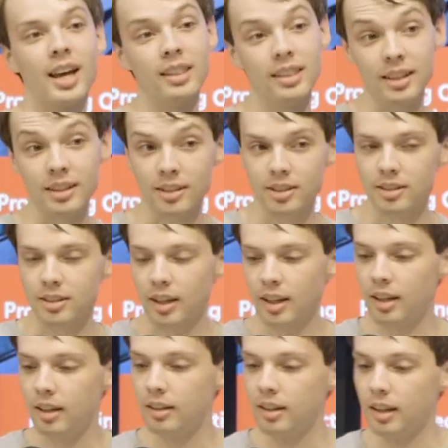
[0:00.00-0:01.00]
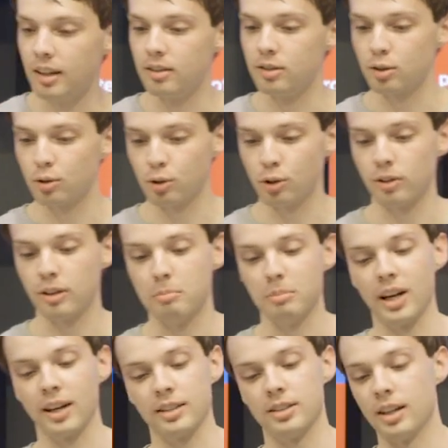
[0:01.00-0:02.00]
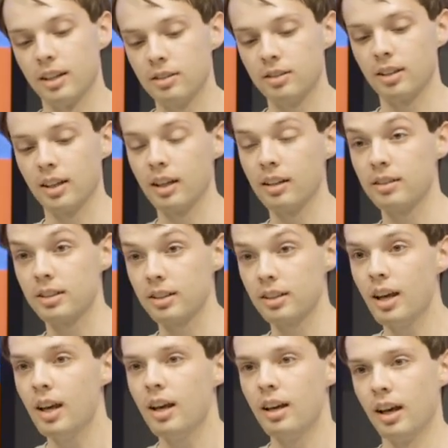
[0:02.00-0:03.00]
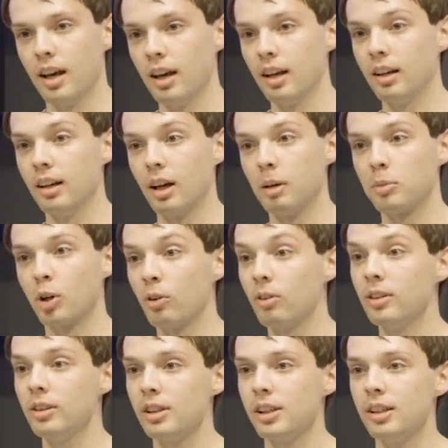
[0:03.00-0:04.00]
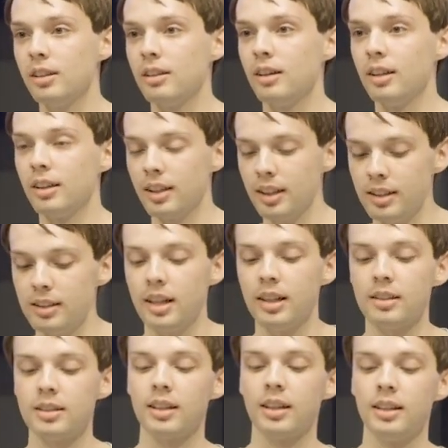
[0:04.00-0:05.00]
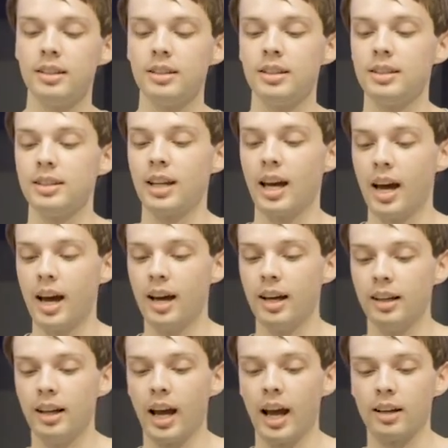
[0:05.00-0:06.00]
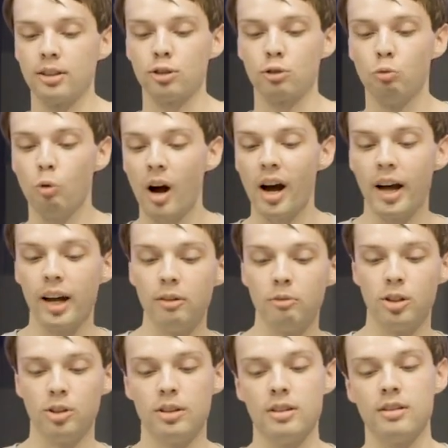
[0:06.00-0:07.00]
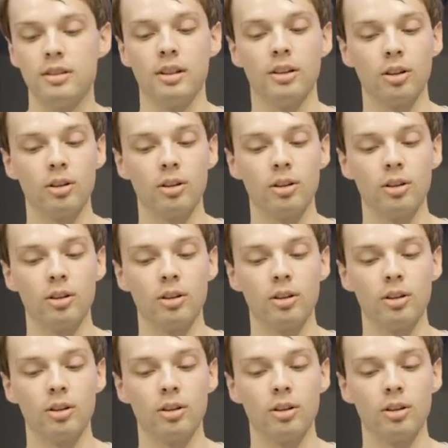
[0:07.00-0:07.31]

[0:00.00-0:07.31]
ethics and in social impact data science, and I'm currently the lead data scientist at AskWhai, which is an